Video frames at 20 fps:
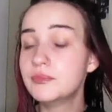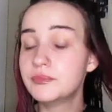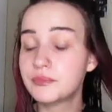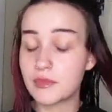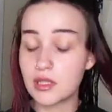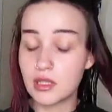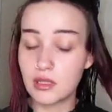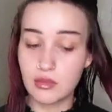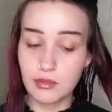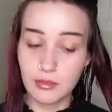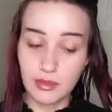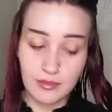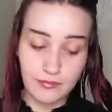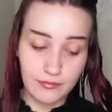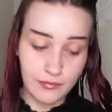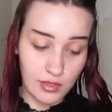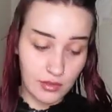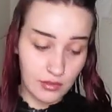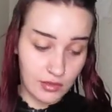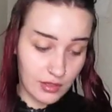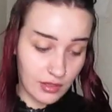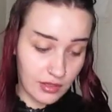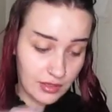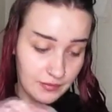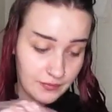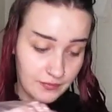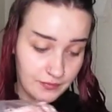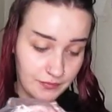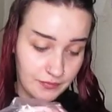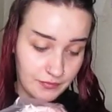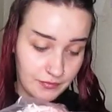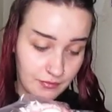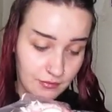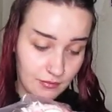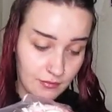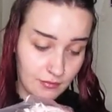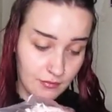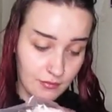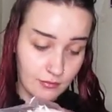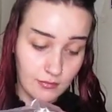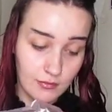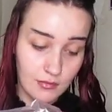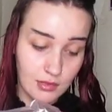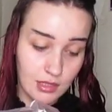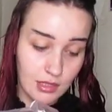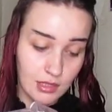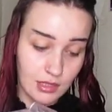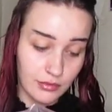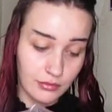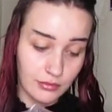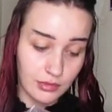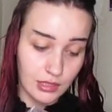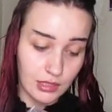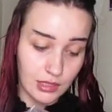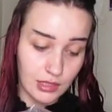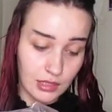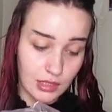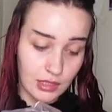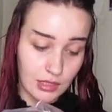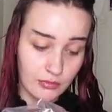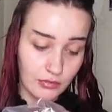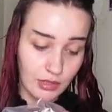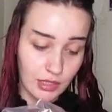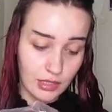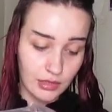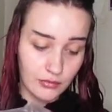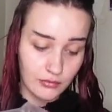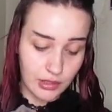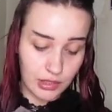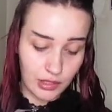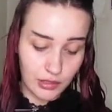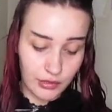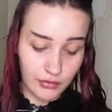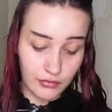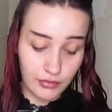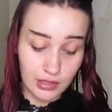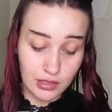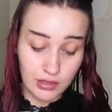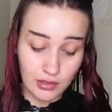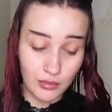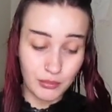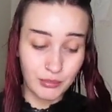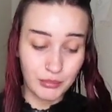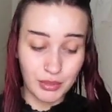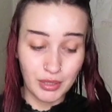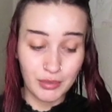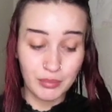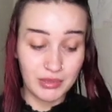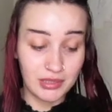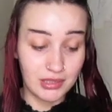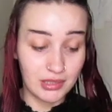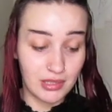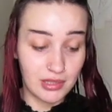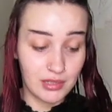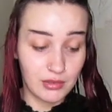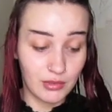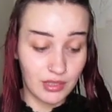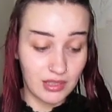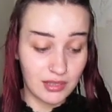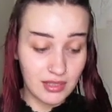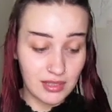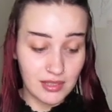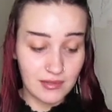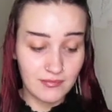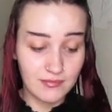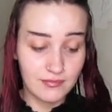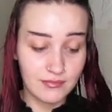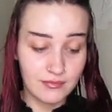Excuse me. So sorry. Is it really an Anna Violett video if I don't burp at least once?